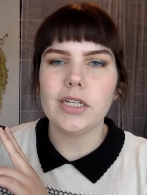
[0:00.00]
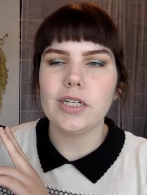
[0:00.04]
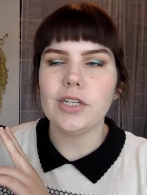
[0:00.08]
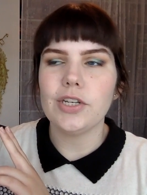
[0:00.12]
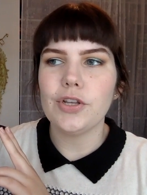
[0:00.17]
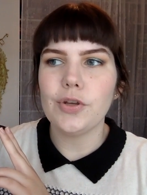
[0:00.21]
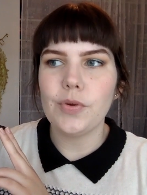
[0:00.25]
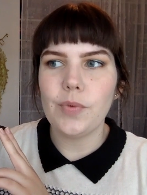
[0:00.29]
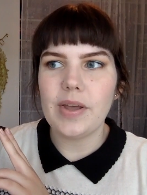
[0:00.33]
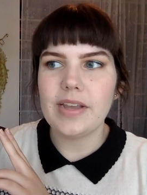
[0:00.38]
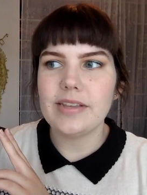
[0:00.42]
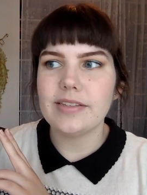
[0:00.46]

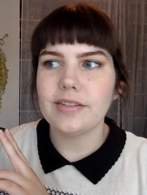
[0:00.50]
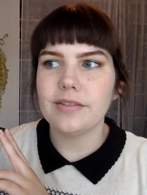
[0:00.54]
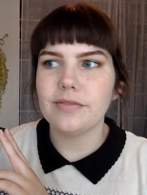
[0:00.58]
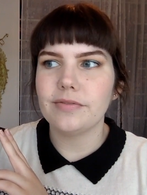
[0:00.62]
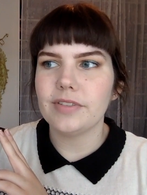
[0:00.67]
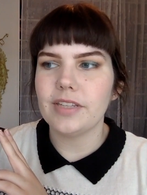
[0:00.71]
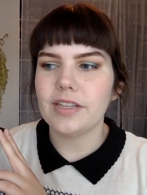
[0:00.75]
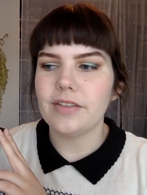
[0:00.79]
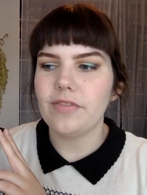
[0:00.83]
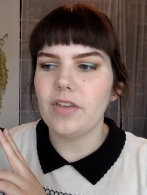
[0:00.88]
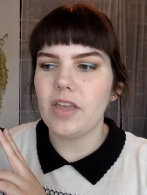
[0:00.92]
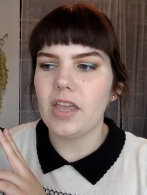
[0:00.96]
new ways
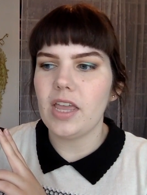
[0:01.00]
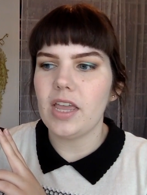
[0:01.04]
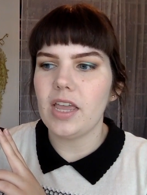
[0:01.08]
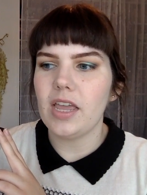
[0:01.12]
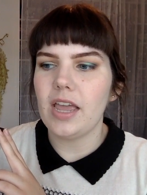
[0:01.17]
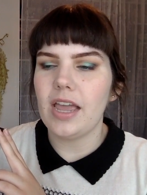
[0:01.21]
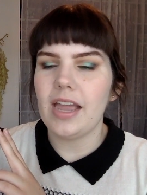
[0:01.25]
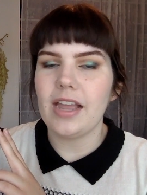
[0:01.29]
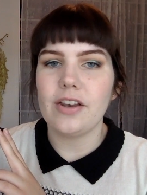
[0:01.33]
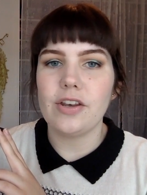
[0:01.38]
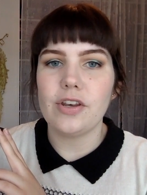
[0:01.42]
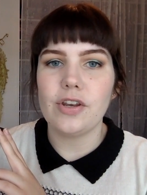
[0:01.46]
of living
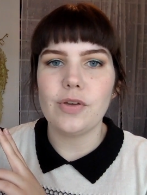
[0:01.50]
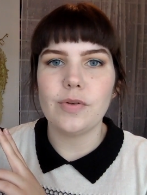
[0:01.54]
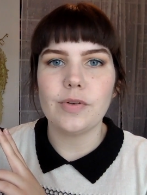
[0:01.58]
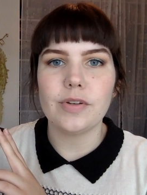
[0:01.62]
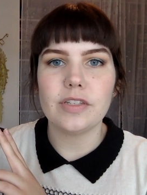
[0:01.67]
and new